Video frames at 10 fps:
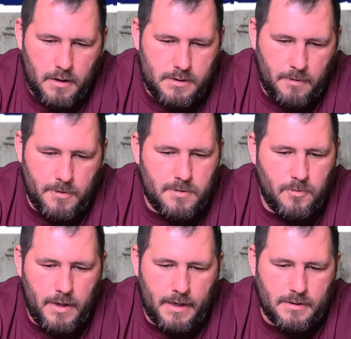It's almost
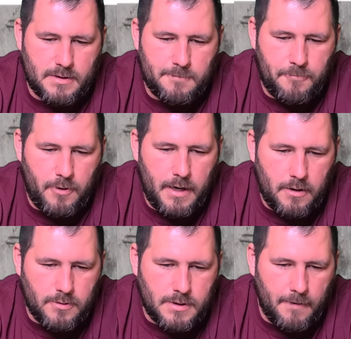more like a spring
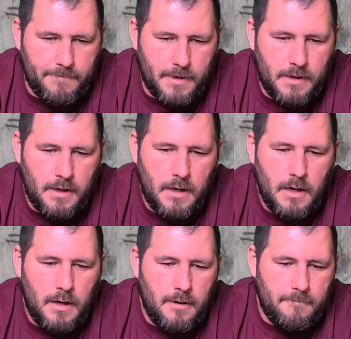or something.
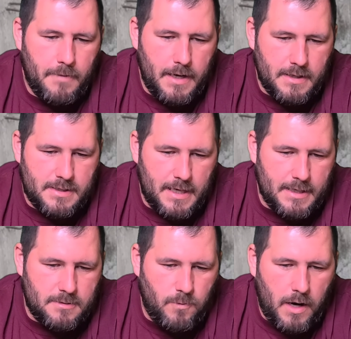But it
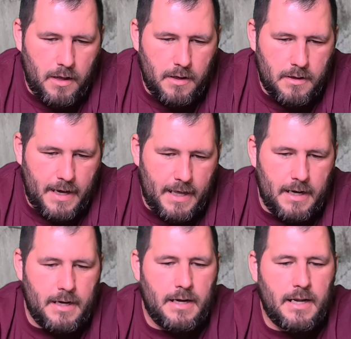says, while at
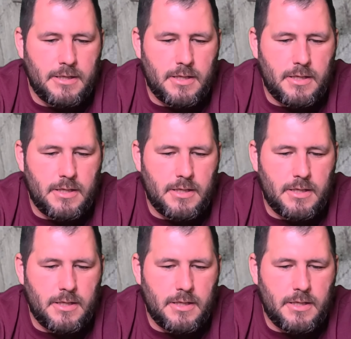an